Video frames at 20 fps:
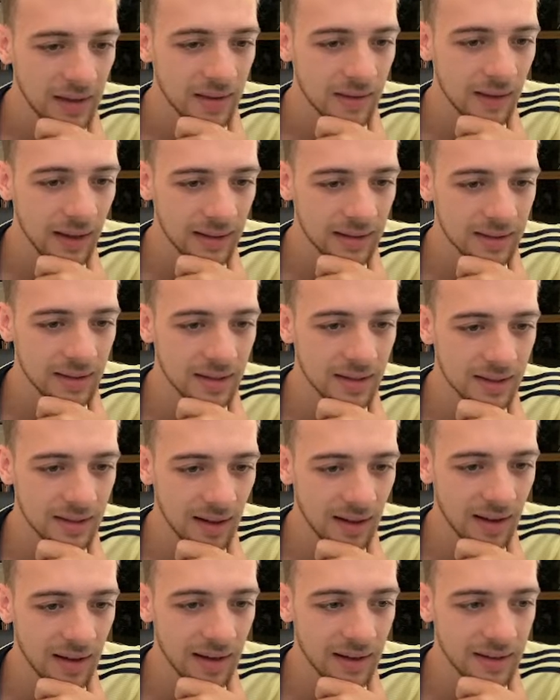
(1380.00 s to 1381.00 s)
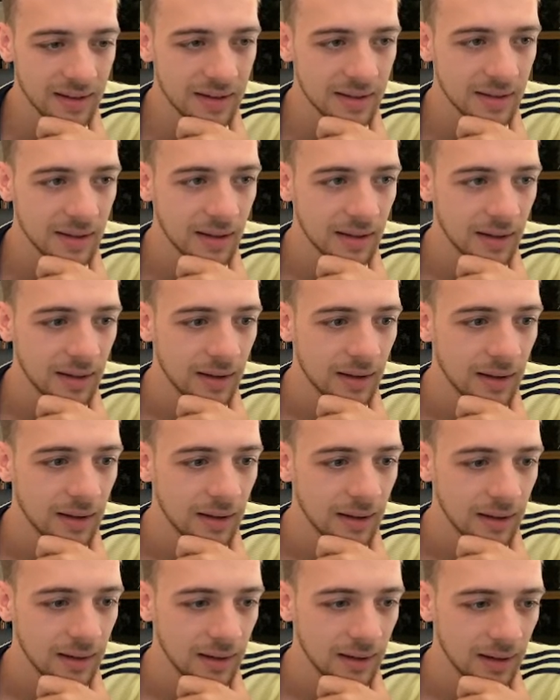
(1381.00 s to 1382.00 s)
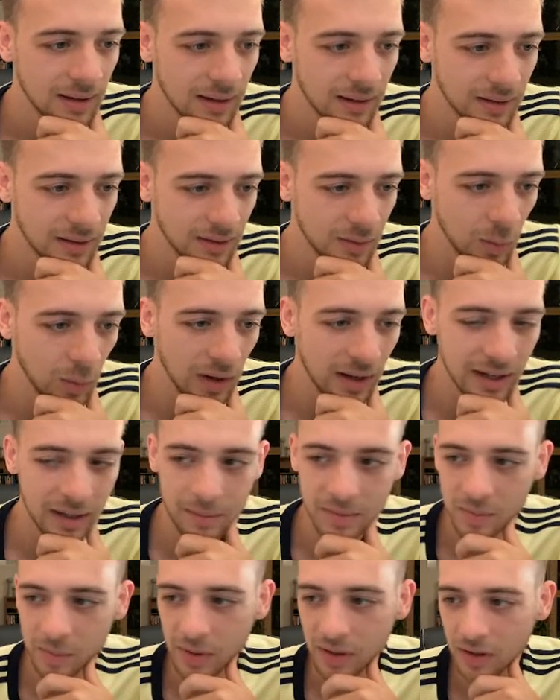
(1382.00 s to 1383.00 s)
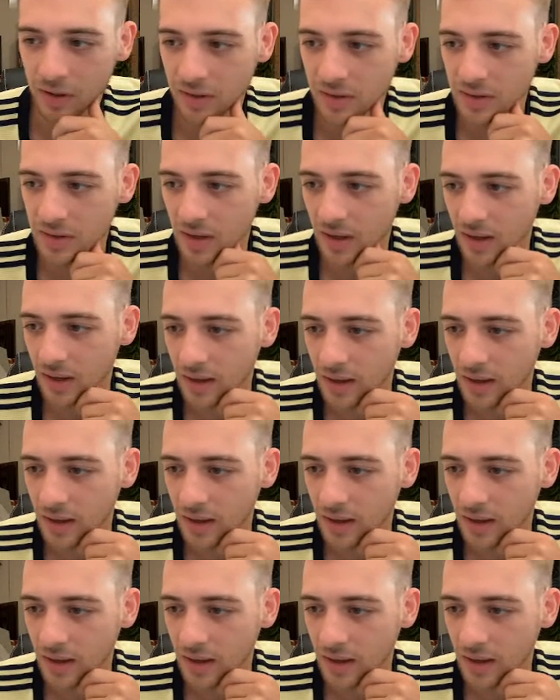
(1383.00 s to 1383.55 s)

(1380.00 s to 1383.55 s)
that decides Williams because